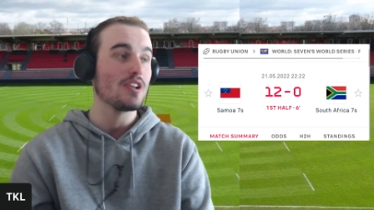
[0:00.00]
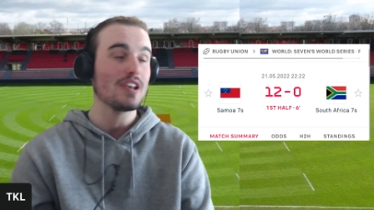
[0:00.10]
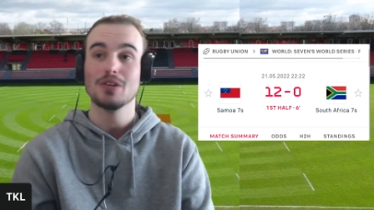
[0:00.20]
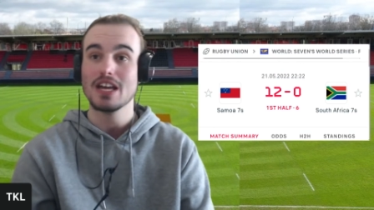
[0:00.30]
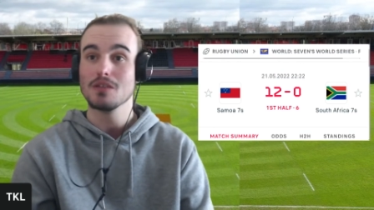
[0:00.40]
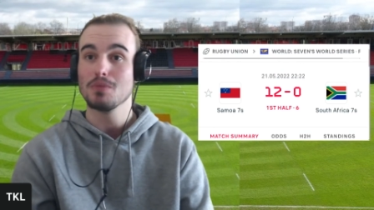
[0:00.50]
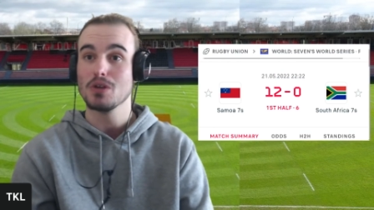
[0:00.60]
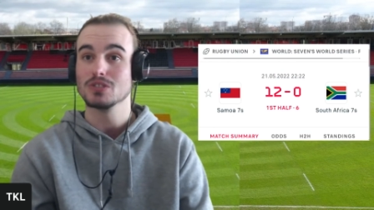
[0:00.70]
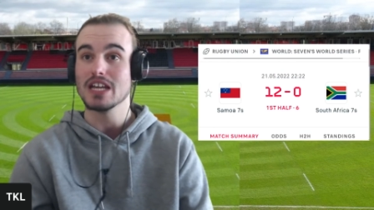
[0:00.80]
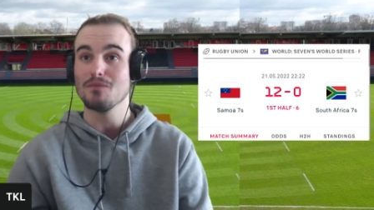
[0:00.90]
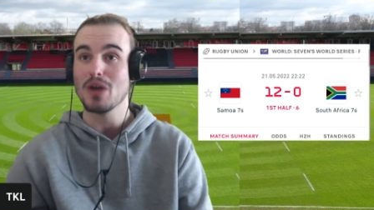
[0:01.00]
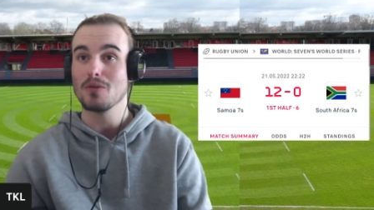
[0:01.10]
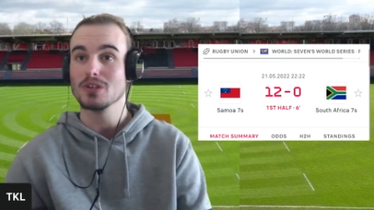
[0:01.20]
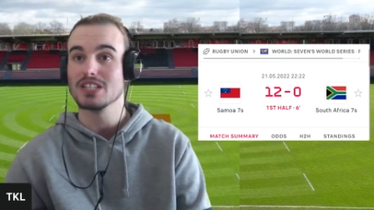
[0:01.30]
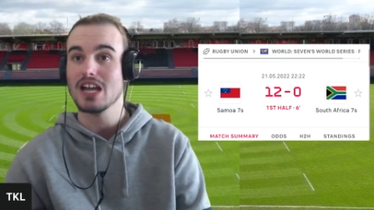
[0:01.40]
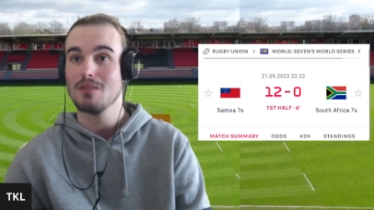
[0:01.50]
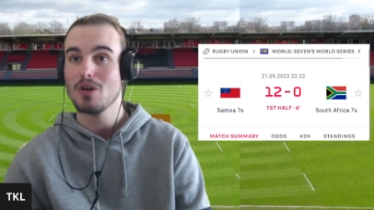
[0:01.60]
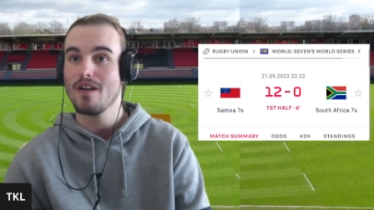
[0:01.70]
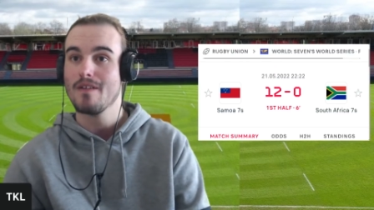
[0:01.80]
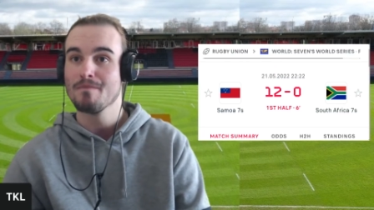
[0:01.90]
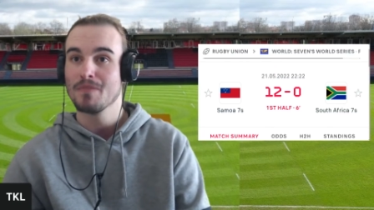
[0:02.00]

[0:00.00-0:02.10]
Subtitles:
Now another penalty in favour of Samoa.